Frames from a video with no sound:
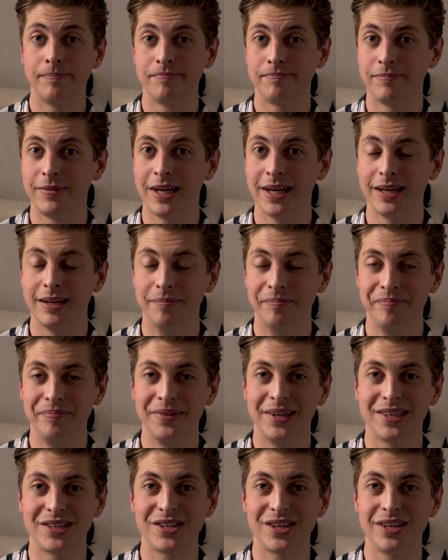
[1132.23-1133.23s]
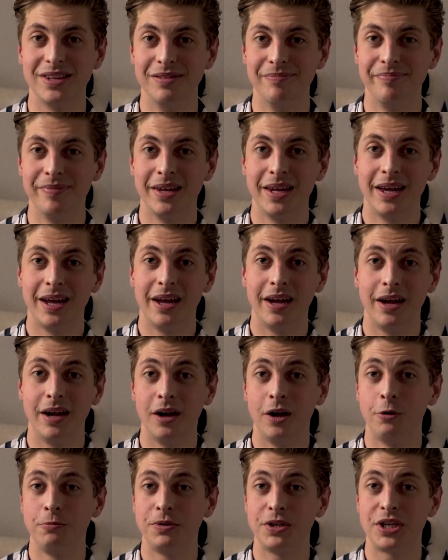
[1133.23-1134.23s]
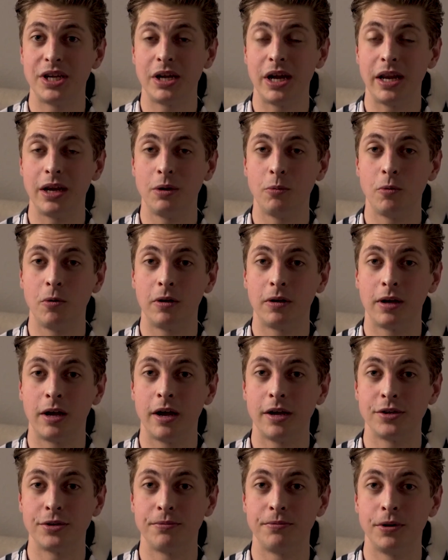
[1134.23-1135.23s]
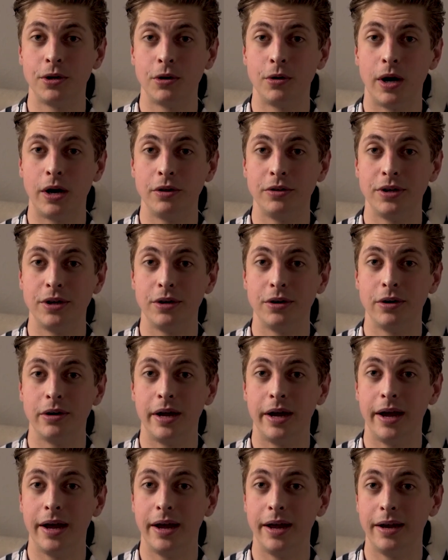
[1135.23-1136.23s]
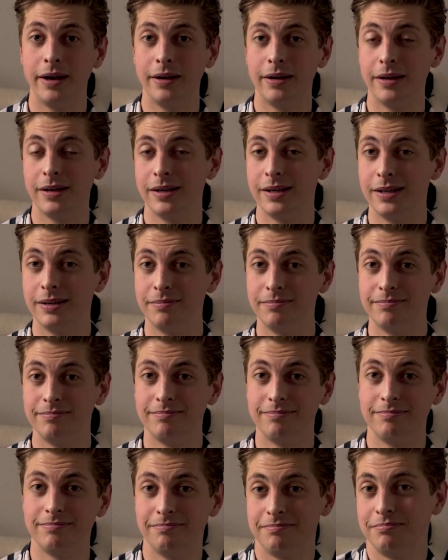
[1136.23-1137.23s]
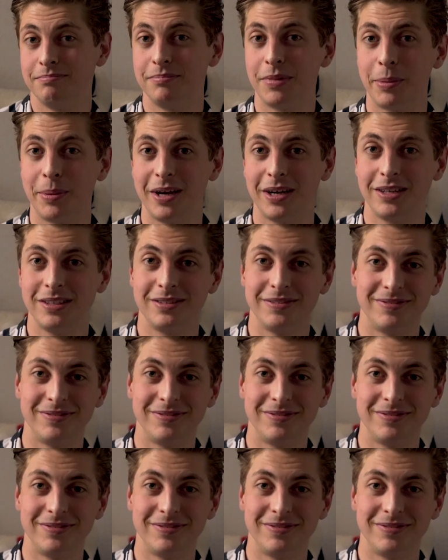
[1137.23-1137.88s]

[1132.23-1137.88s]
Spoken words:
yeah, that's it. I hope to see any more guys of you out there, and bye bye.